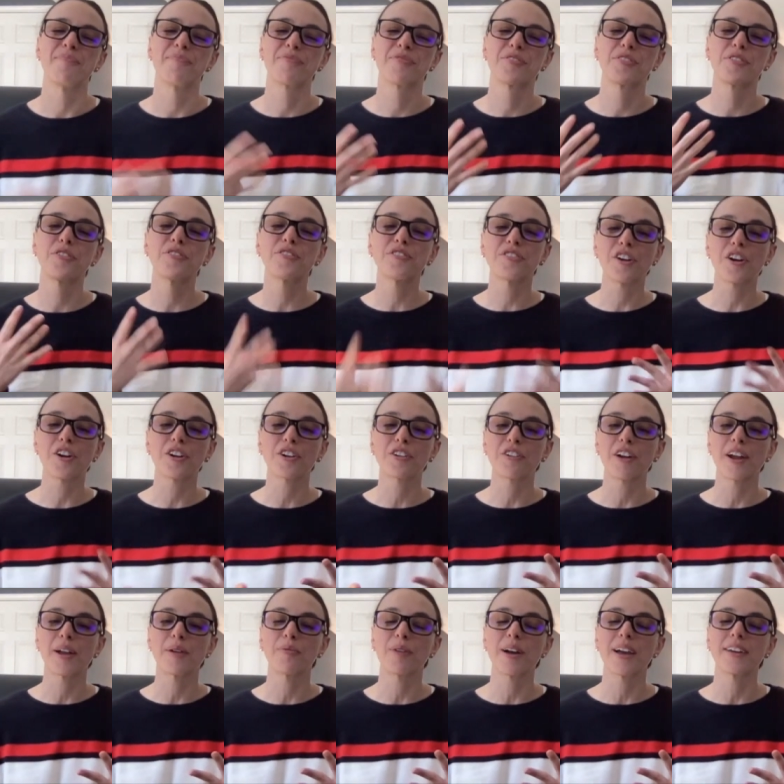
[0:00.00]
Those are
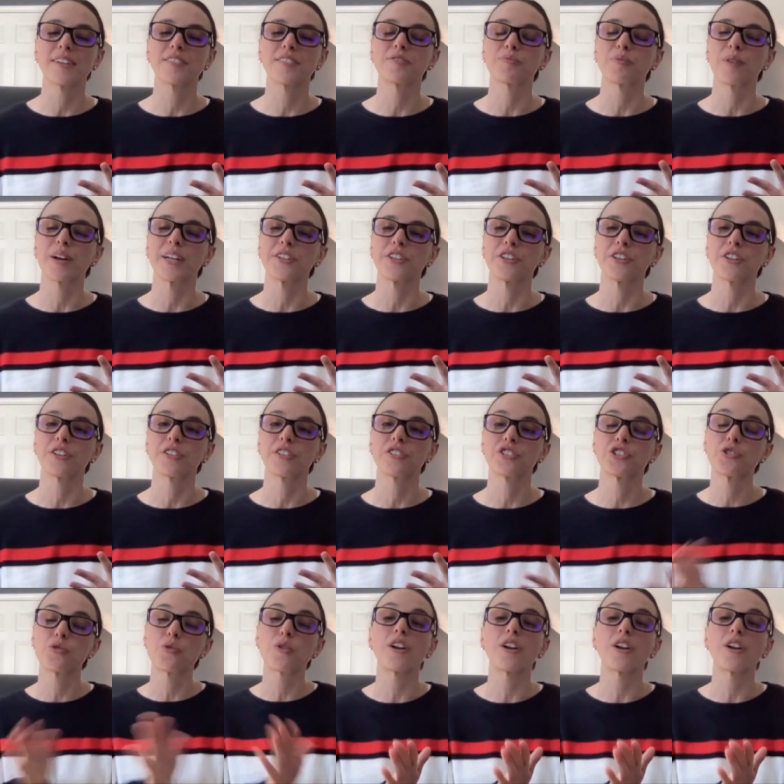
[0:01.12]
great ways when you're short